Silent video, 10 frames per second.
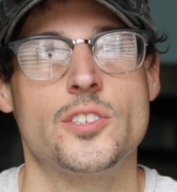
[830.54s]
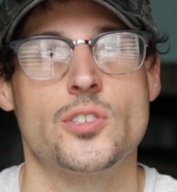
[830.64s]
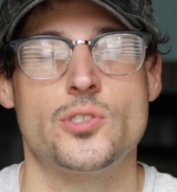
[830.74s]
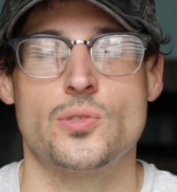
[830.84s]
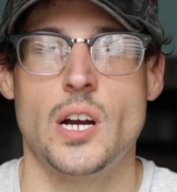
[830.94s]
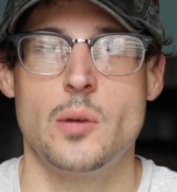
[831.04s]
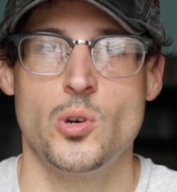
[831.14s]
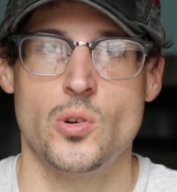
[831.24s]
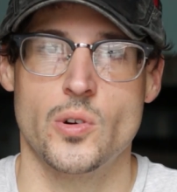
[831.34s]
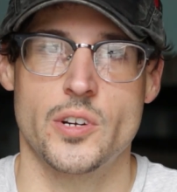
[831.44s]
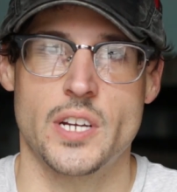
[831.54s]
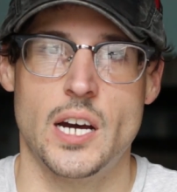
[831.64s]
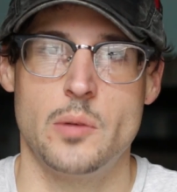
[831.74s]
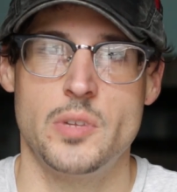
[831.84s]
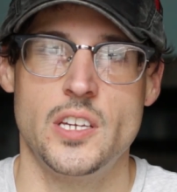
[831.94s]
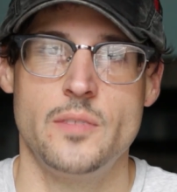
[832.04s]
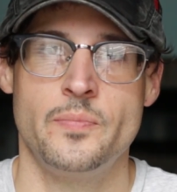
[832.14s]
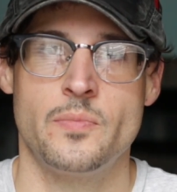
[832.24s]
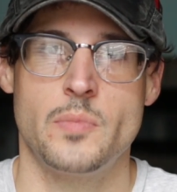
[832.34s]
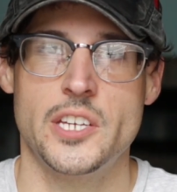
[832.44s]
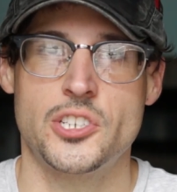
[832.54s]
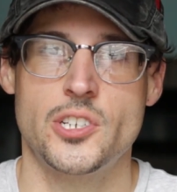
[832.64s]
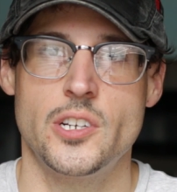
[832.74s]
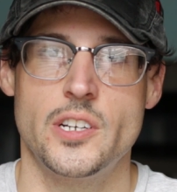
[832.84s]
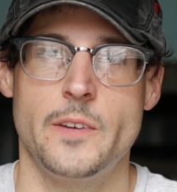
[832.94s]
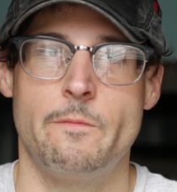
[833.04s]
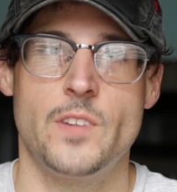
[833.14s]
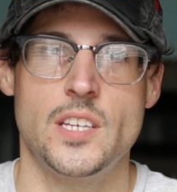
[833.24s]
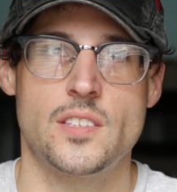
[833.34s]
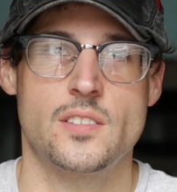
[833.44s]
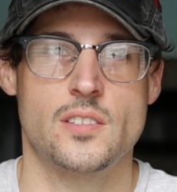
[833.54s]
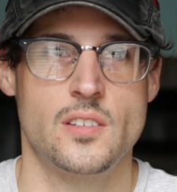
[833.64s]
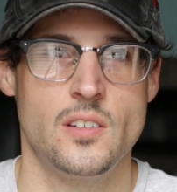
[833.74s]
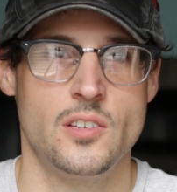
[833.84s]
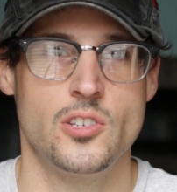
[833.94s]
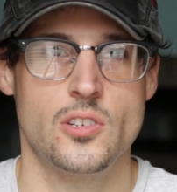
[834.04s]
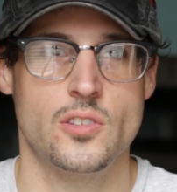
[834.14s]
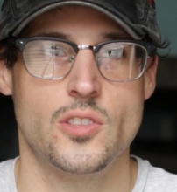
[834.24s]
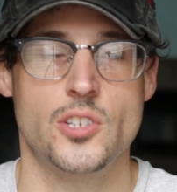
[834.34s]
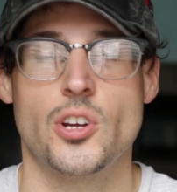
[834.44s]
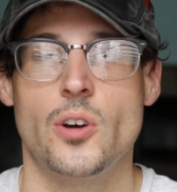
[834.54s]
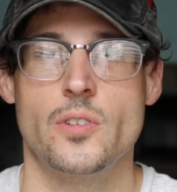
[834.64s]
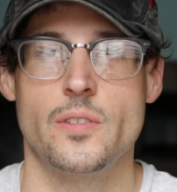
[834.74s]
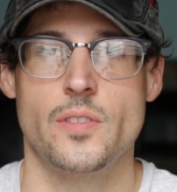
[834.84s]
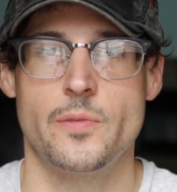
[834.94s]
it's a drama or a comedy, make sure it fits the tone of the